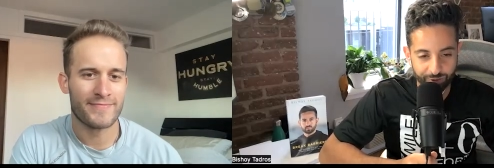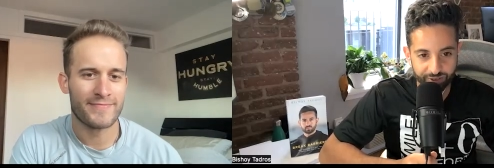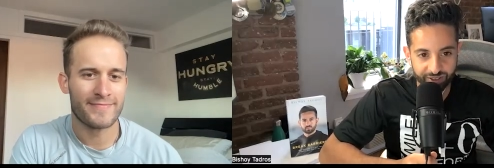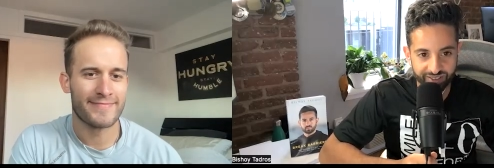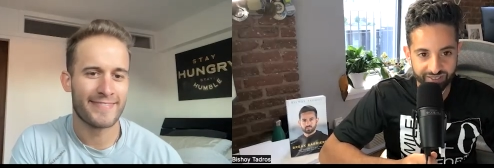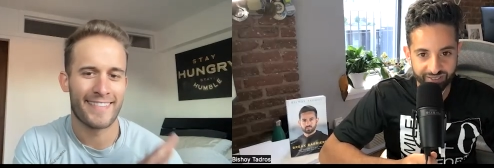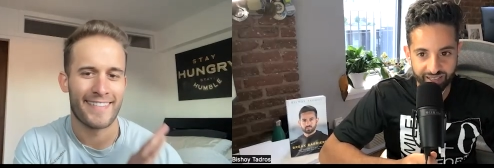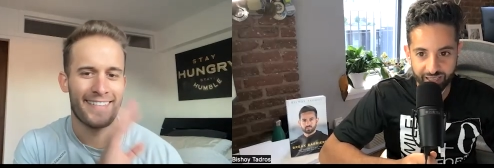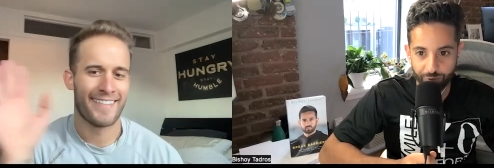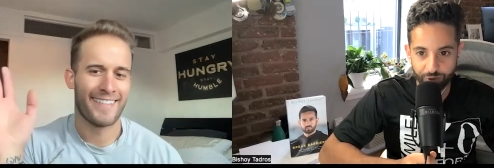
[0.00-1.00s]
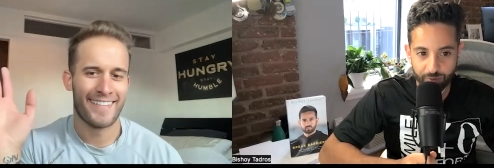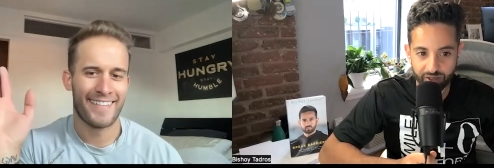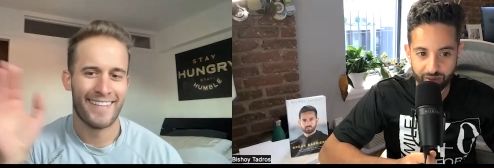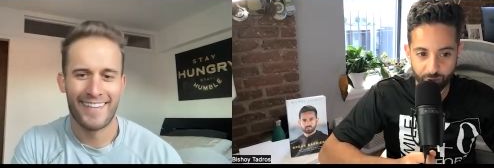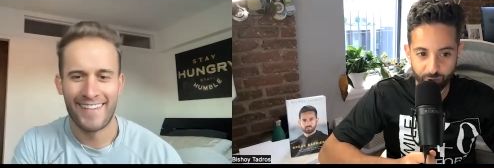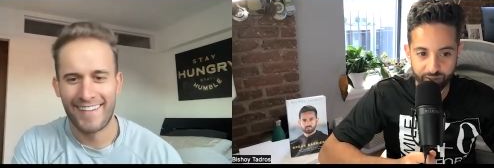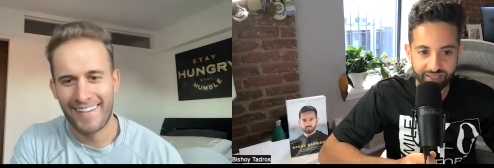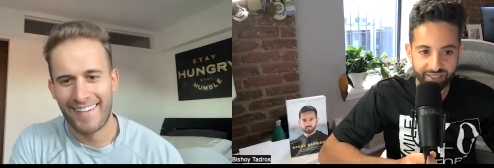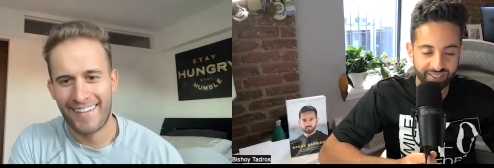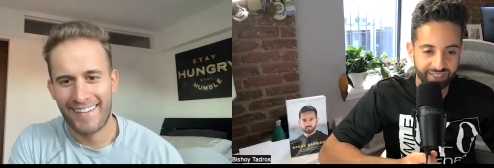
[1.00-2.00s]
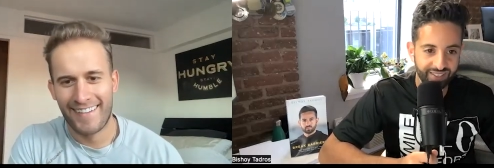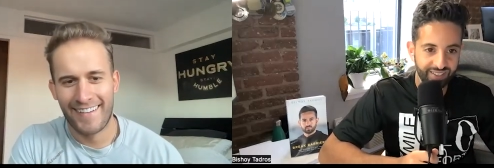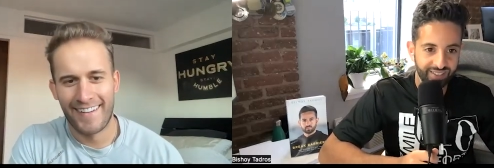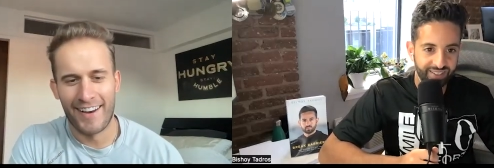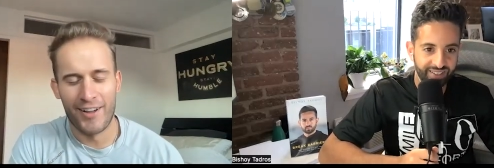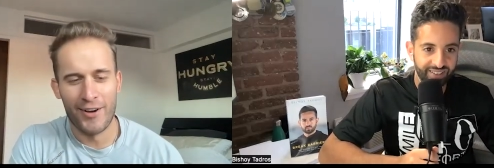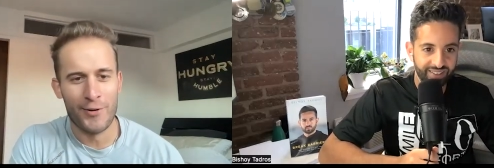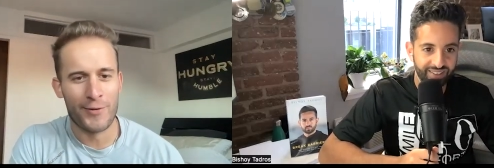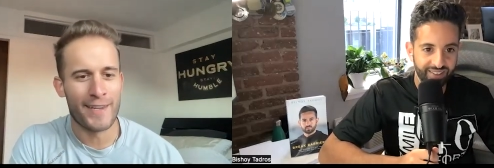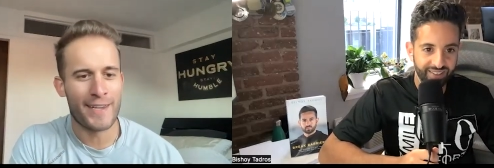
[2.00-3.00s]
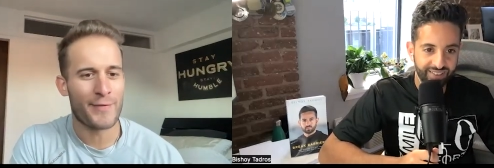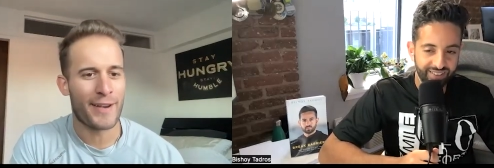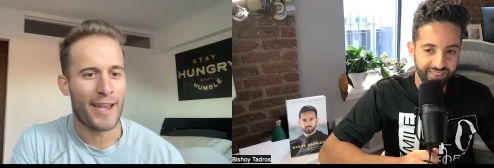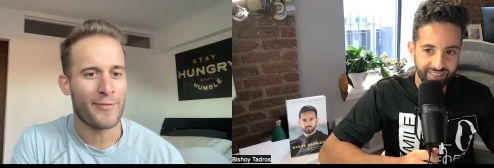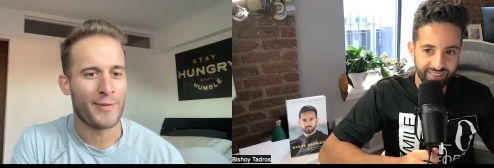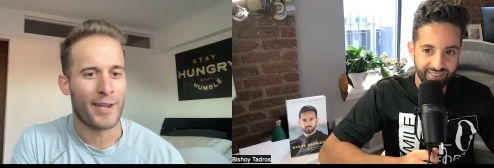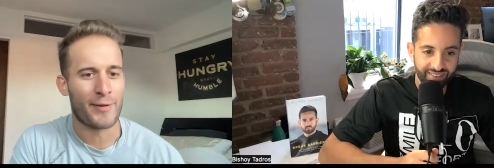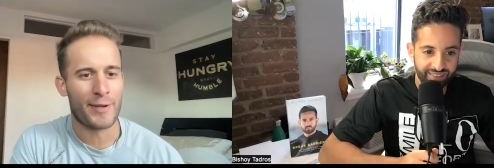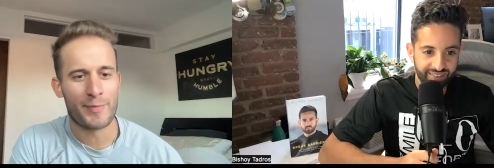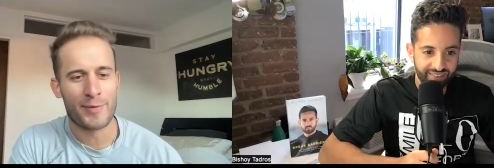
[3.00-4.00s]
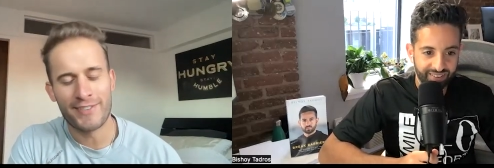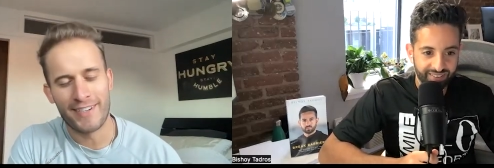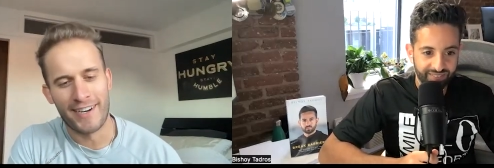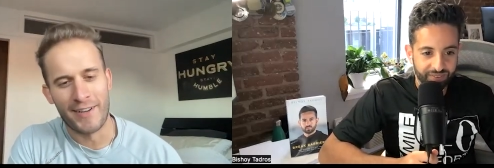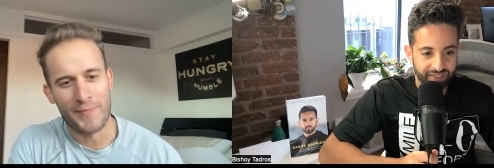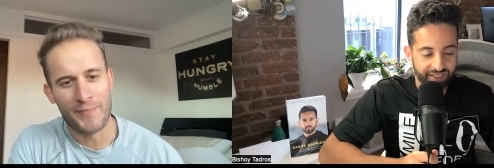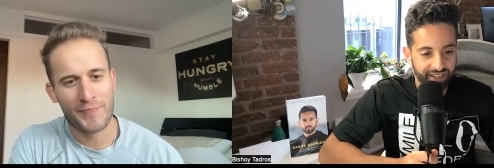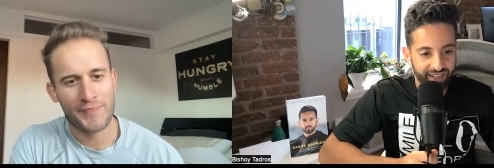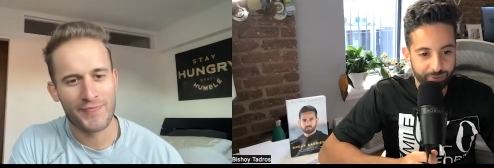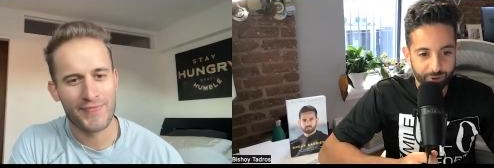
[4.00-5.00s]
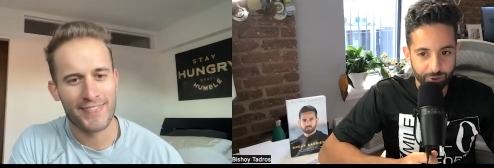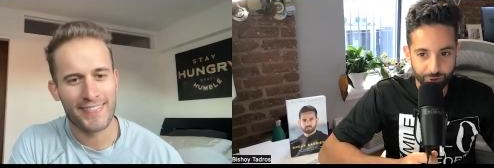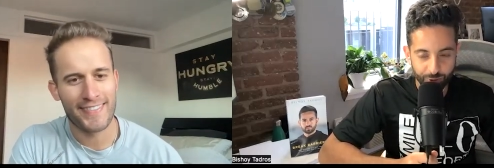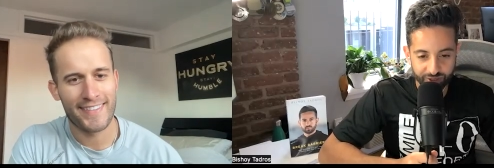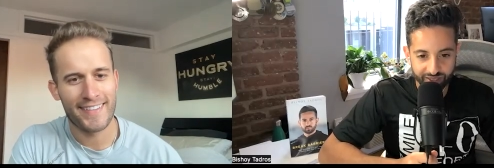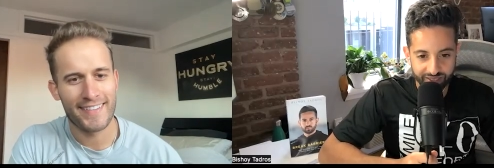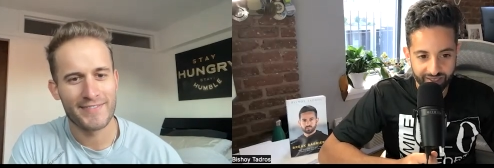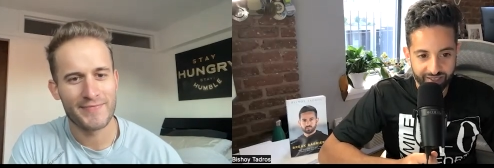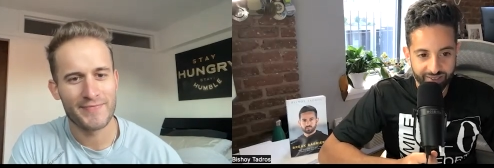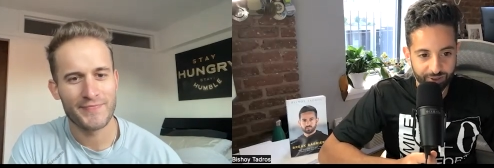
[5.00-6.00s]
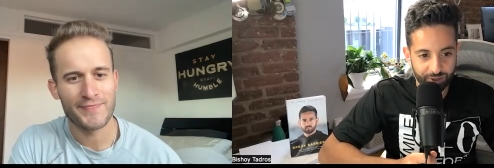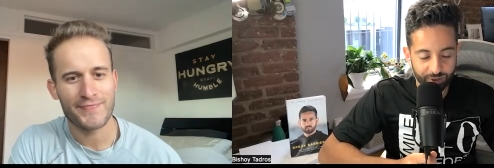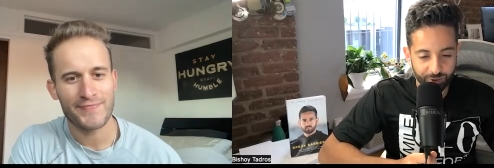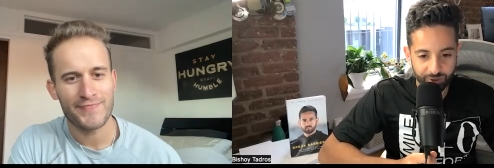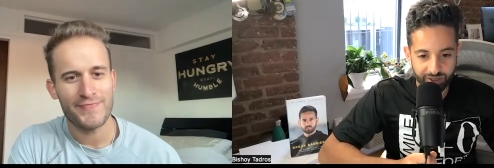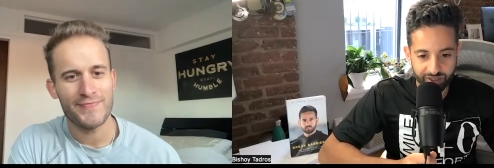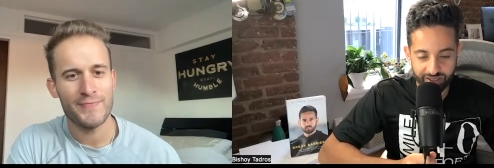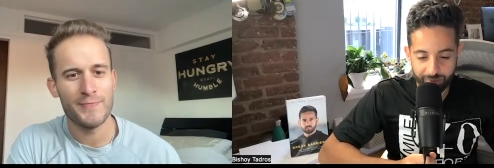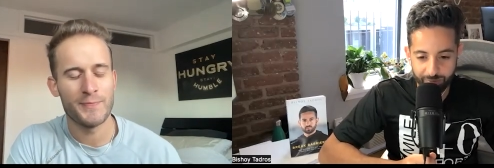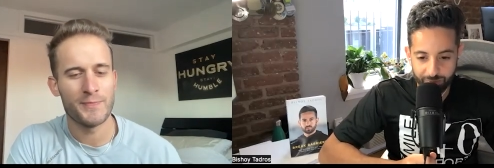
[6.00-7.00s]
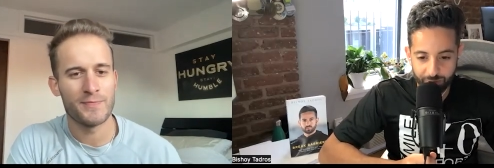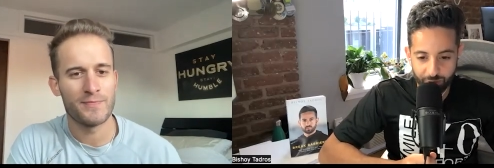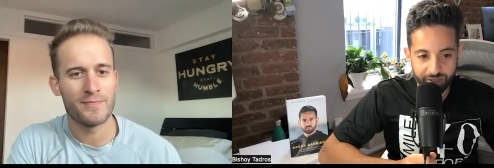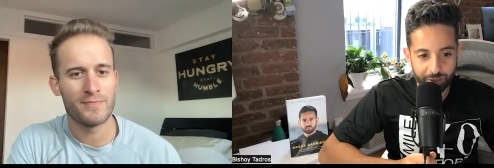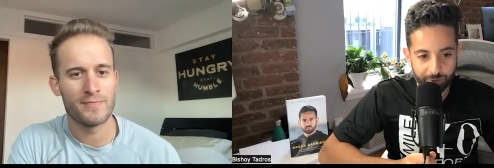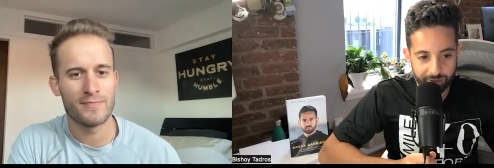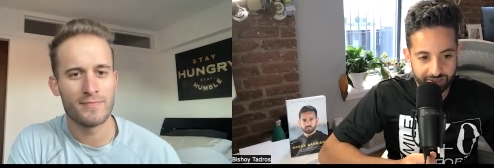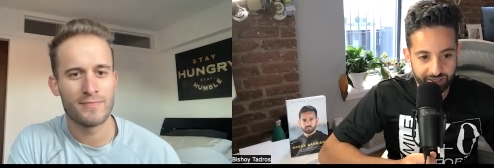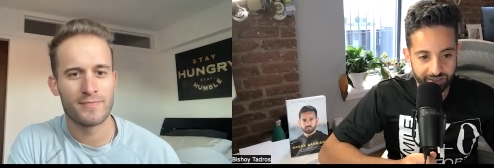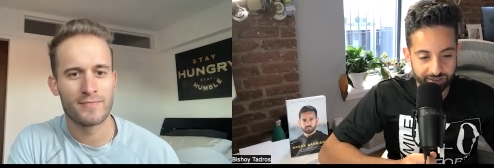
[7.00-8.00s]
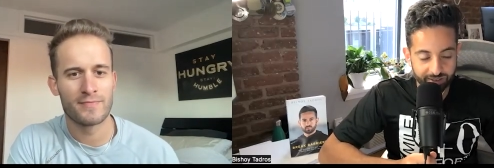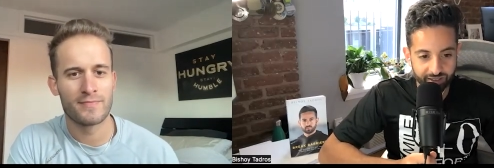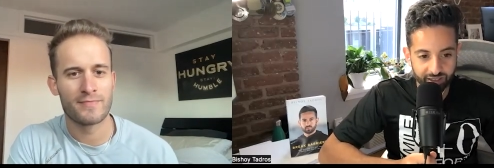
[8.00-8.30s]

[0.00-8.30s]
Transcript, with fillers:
Speaker 1: Trevor, thank you for coming on board.
Speaker 2: Hello. Thank you for having me. I really appreciate it.
Speaker 1: Absolutely. So, um, you know, I could already tell this is